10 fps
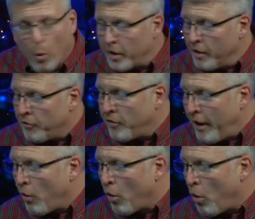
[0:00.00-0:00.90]
We're going to
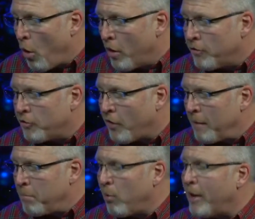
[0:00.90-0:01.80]
set our hearts
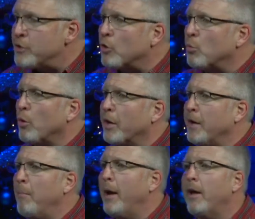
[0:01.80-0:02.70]
on pleasure. We're going
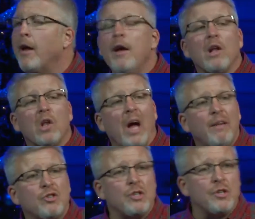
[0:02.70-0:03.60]
to make
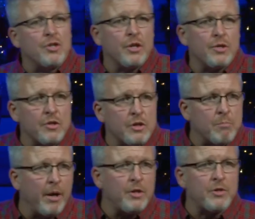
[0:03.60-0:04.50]
life's decisions
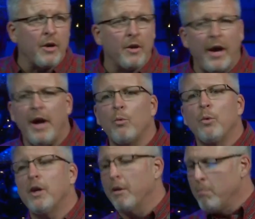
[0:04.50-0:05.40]
based on how do
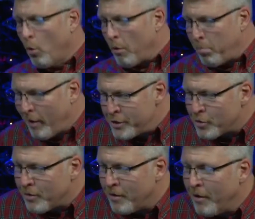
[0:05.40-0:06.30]
we get more
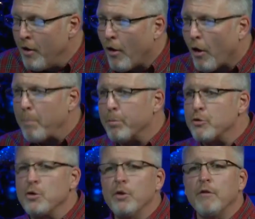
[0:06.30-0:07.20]
pleasure. Our
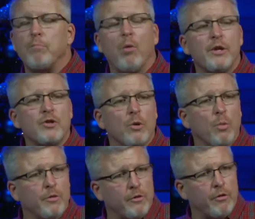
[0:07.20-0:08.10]
pursuit of pleasure
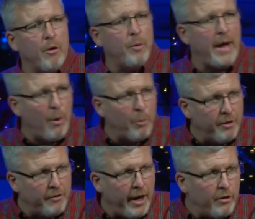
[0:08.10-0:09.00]
will determine how we
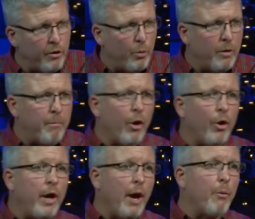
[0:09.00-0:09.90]
date, who we
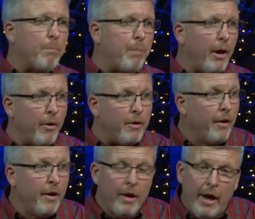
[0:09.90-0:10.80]
marry, how we parent,
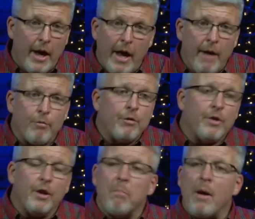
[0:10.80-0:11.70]

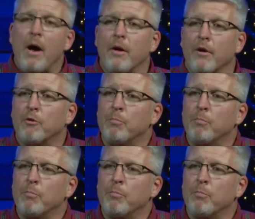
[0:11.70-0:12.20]
everything about us.